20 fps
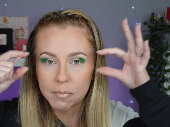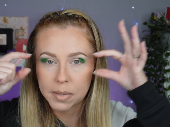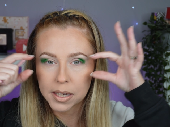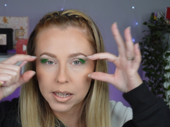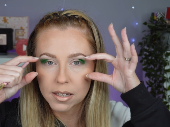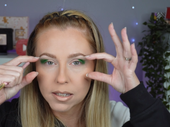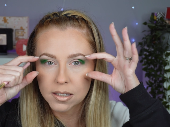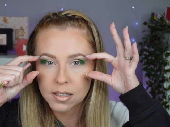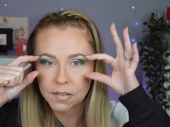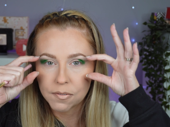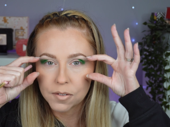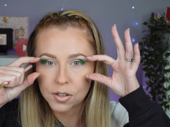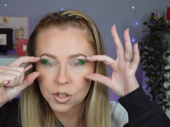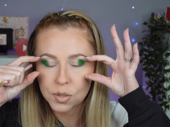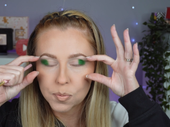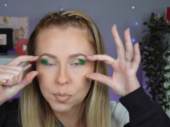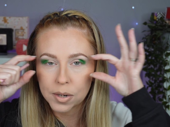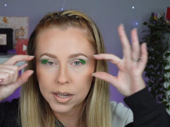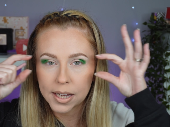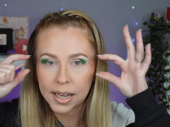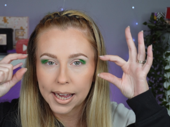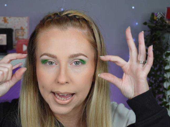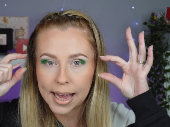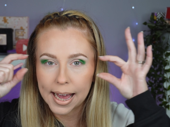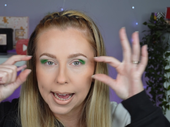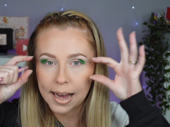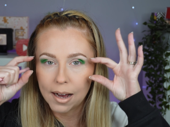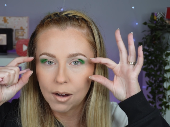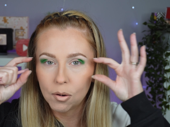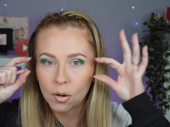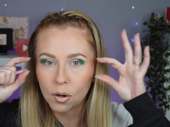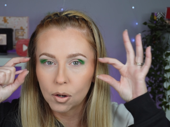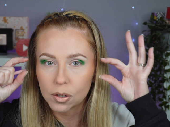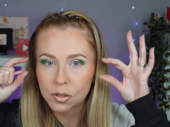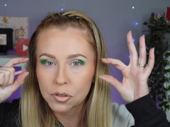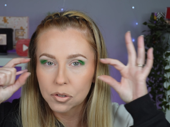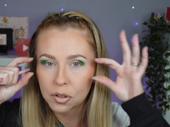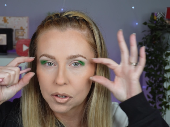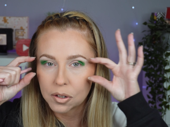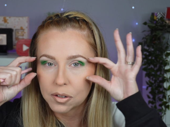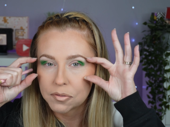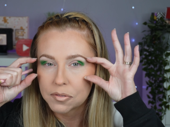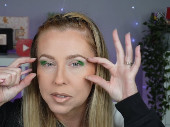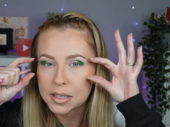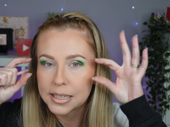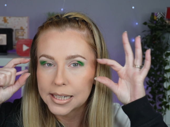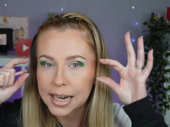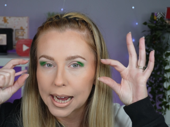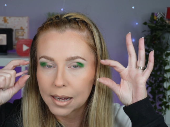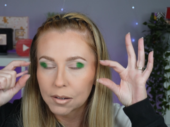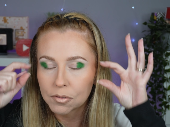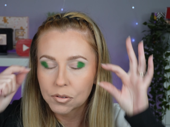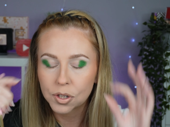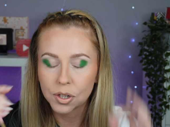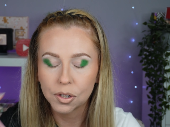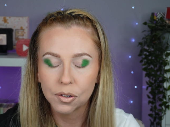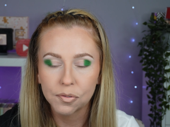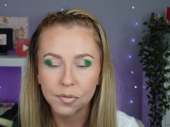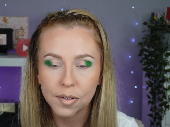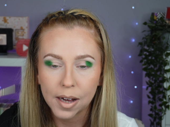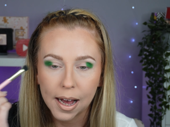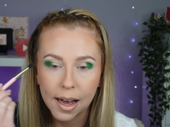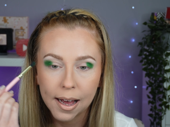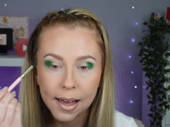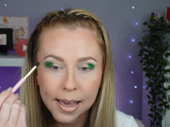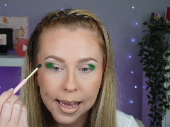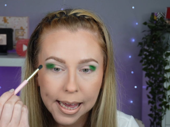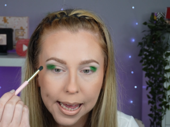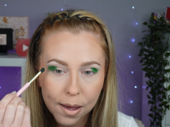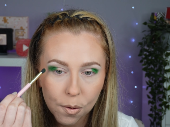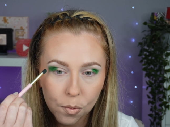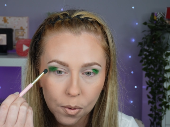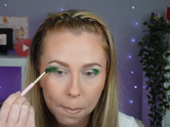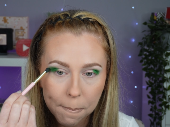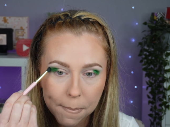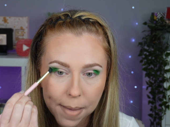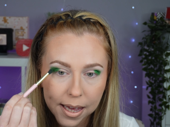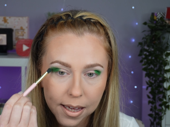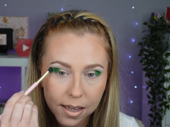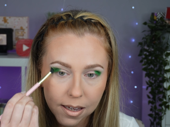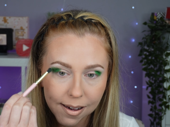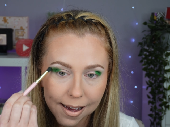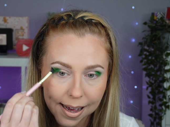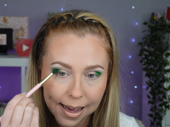because if you're just bringing it out or sort of down too far, it will make your